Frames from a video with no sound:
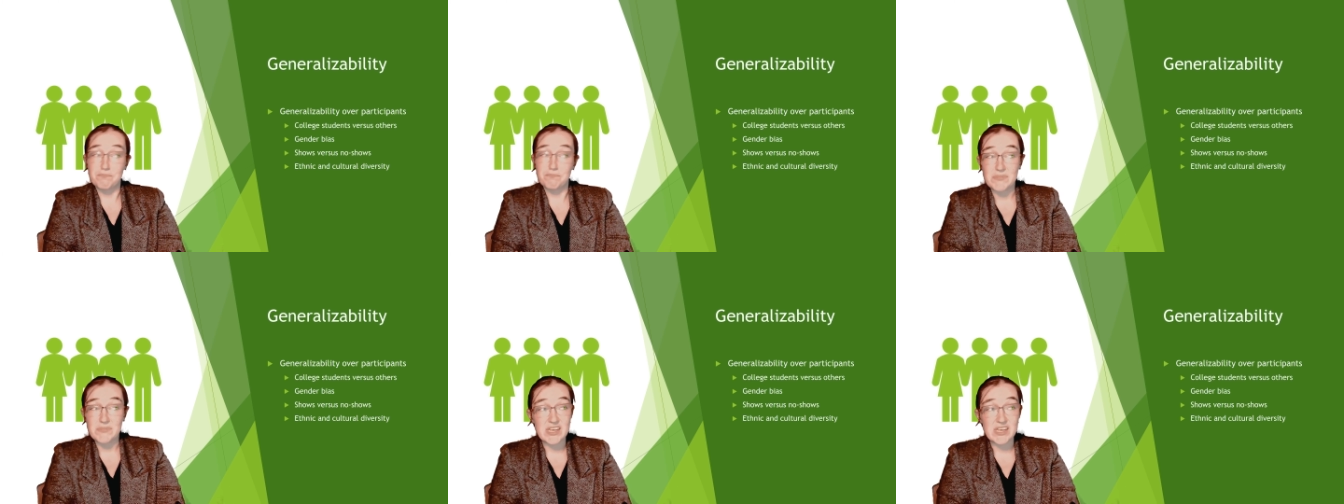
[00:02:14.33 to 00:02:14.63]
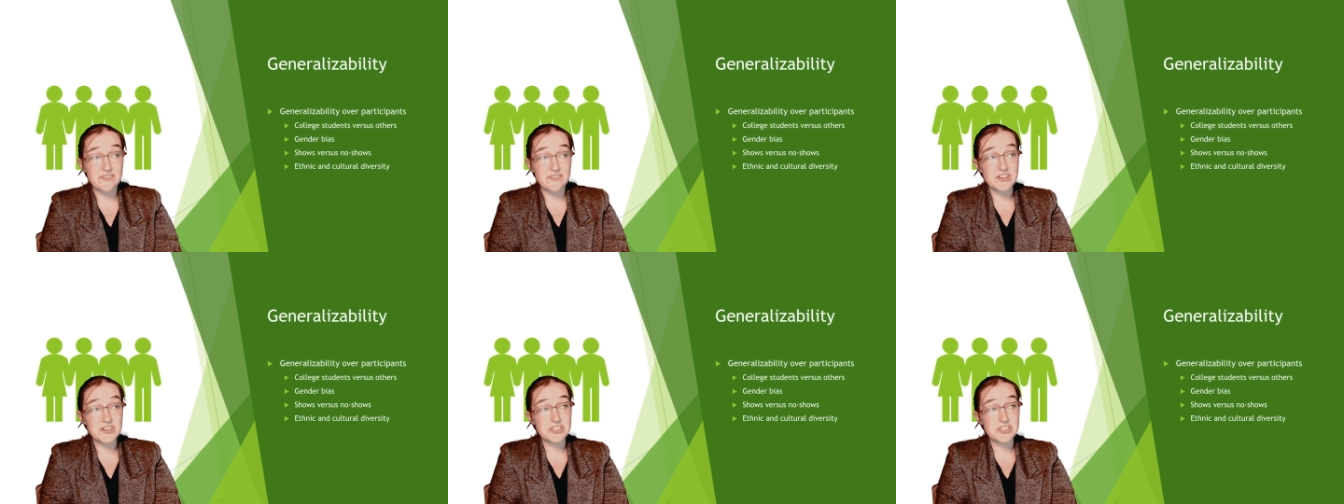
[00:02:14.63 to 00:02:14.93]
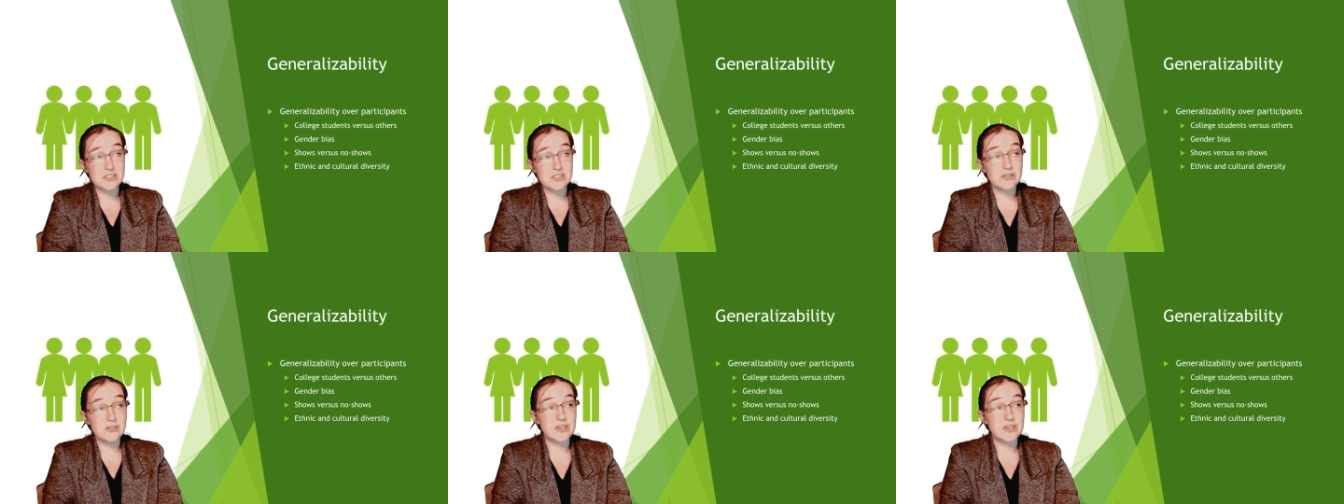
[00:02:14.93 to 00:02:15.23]
even
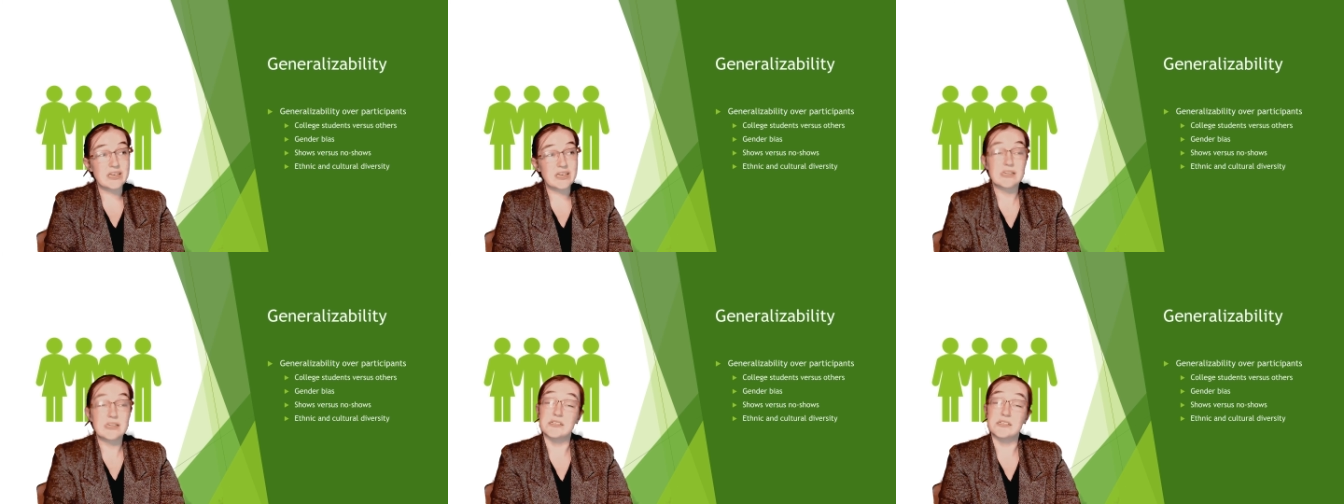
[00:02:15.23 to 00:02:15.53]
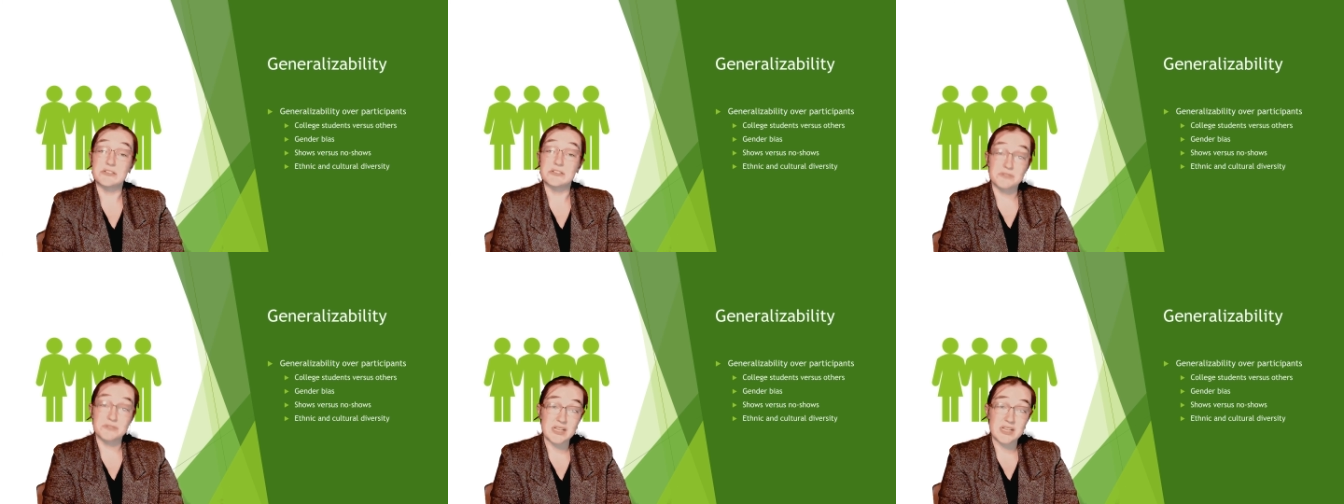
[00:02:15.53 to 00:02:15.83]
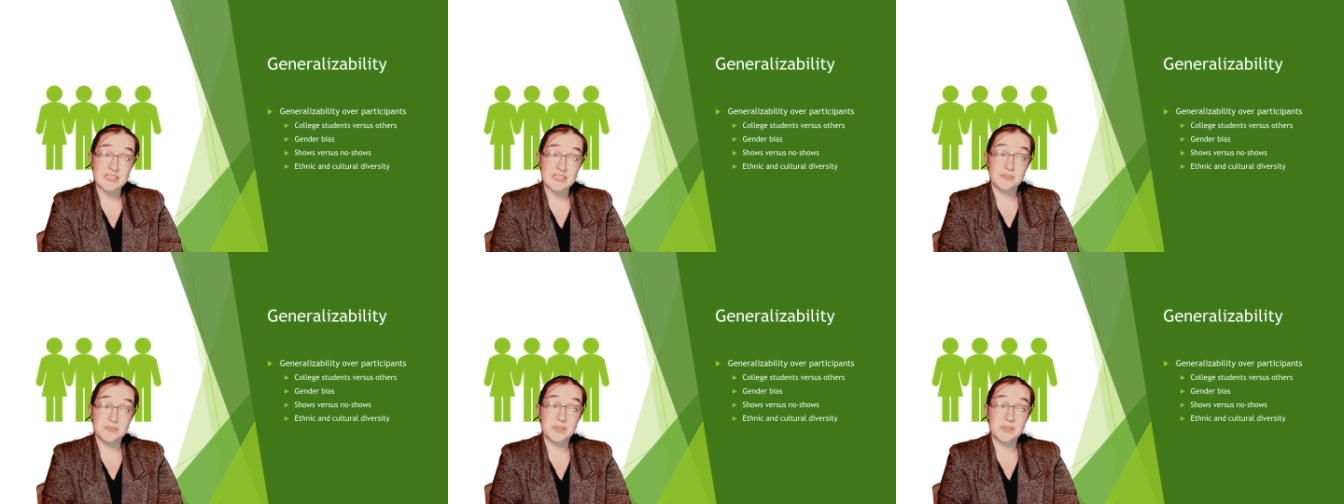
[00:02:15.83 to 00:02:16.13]
just looking at
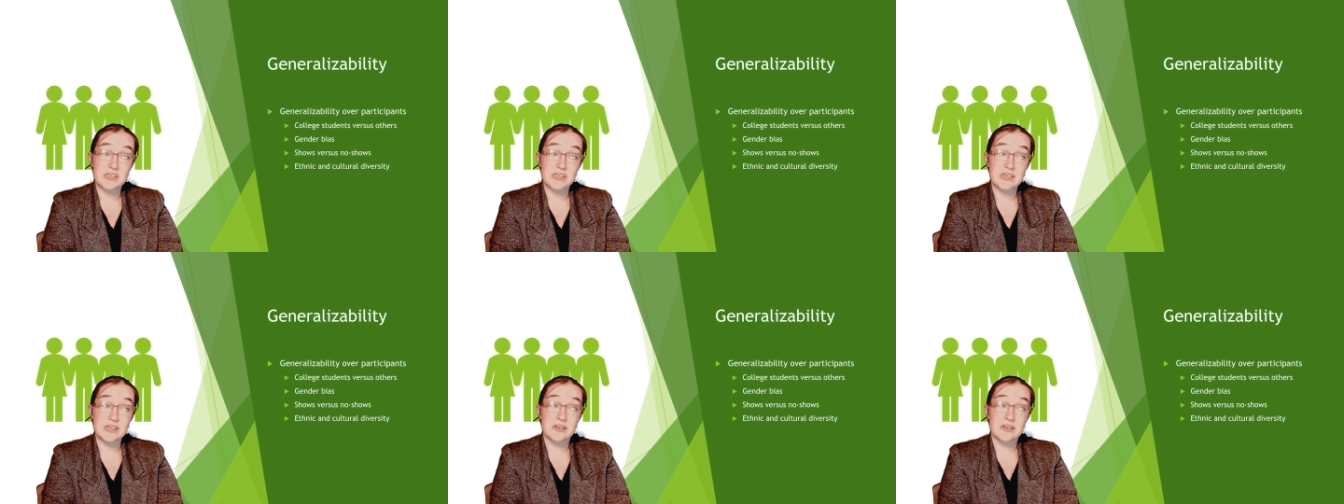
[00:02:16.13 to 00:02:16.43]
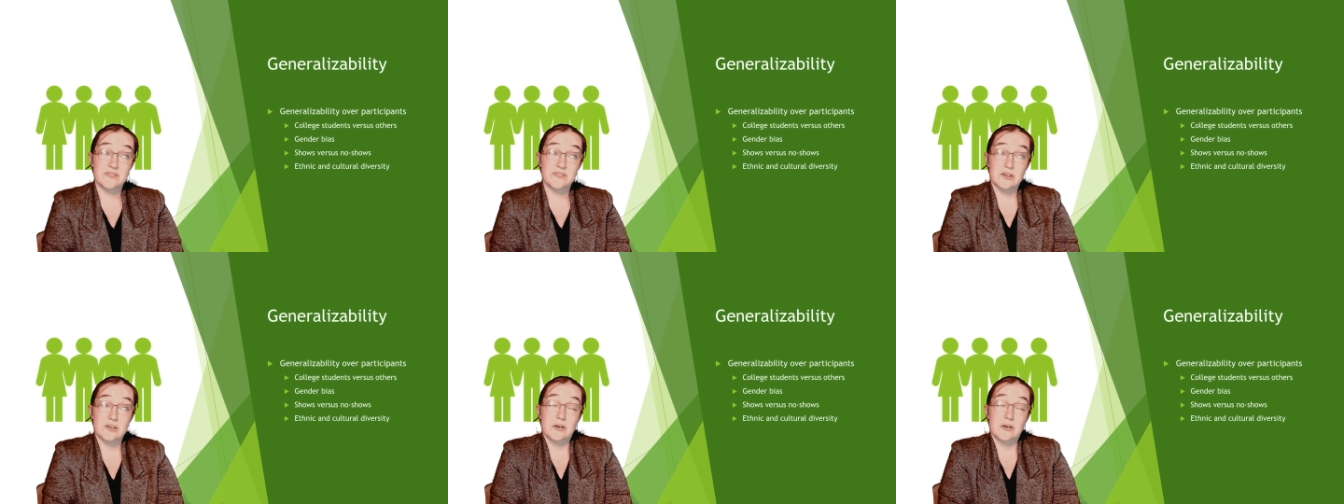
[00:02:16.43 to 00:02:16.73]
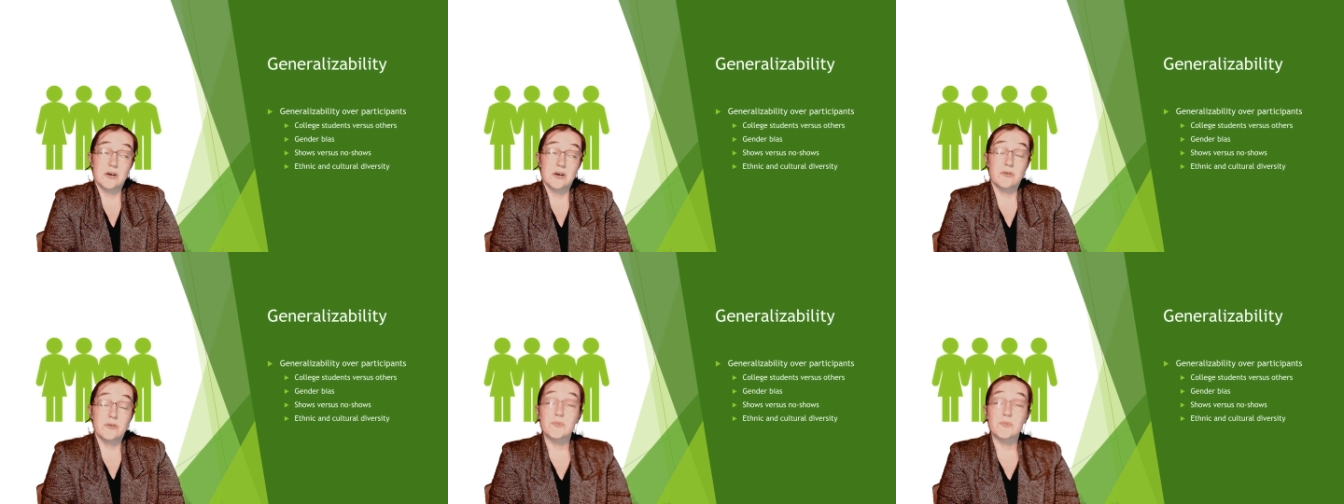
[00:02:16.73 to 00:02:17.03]
generalizability over
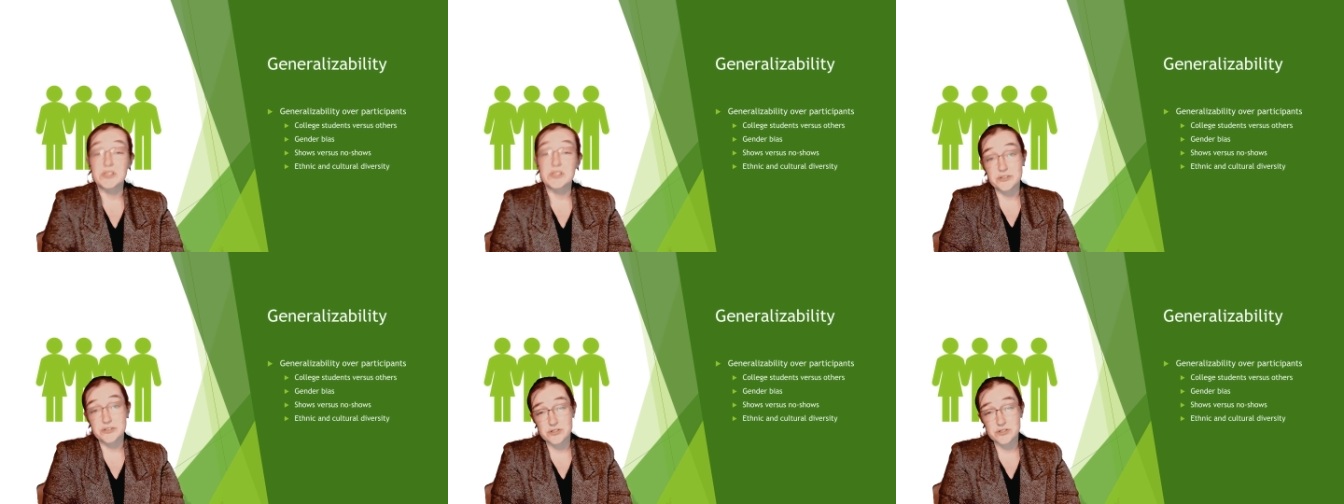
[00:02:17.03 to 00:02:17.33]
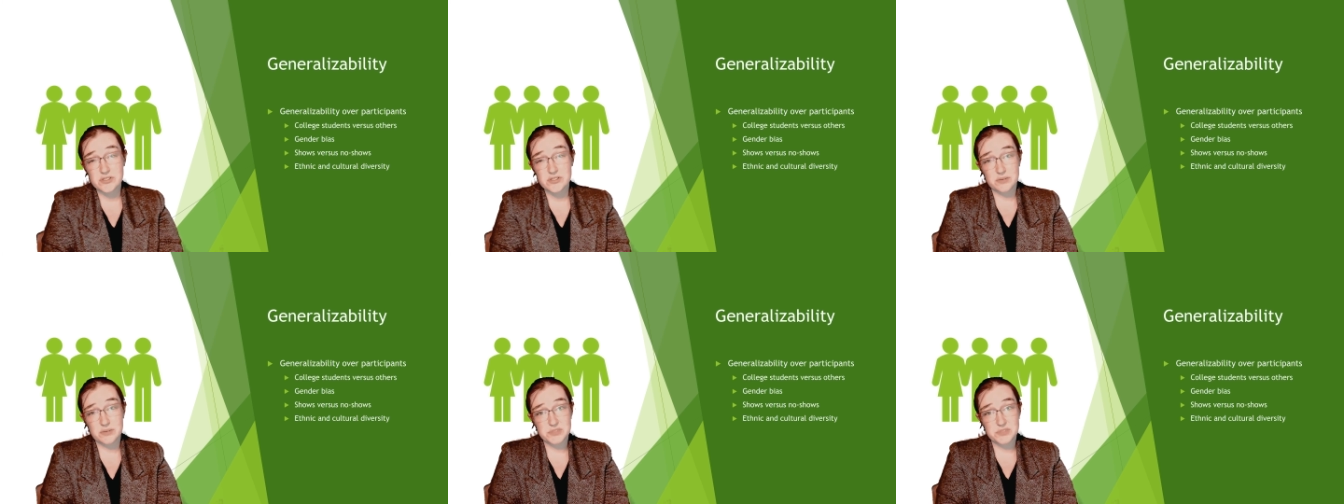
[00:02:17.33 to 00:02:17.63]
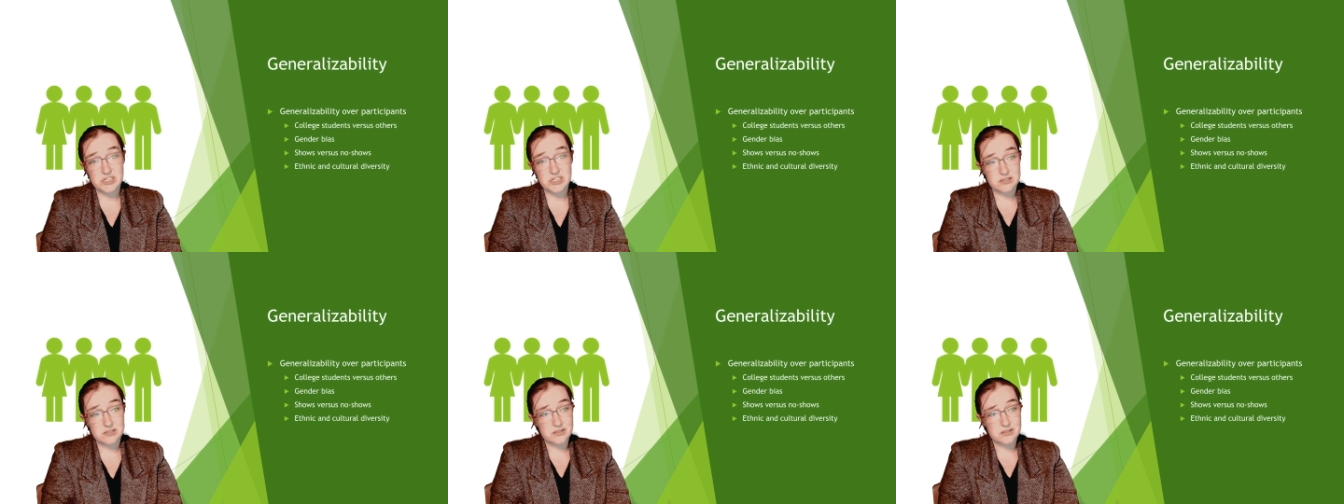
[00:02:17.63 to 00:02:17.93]
research
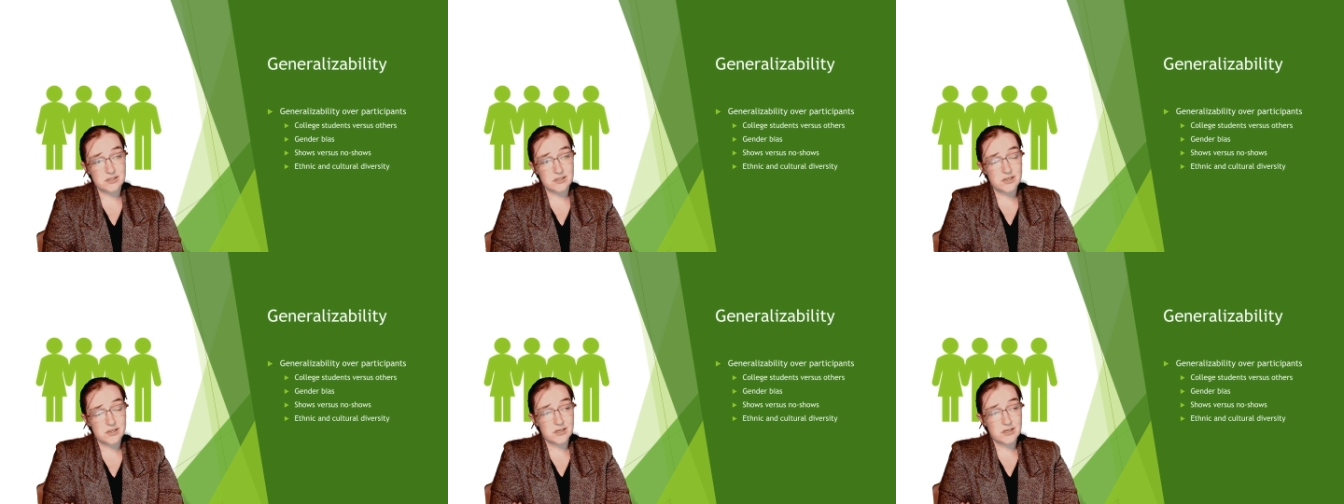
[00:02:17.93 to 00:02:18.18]
subjects.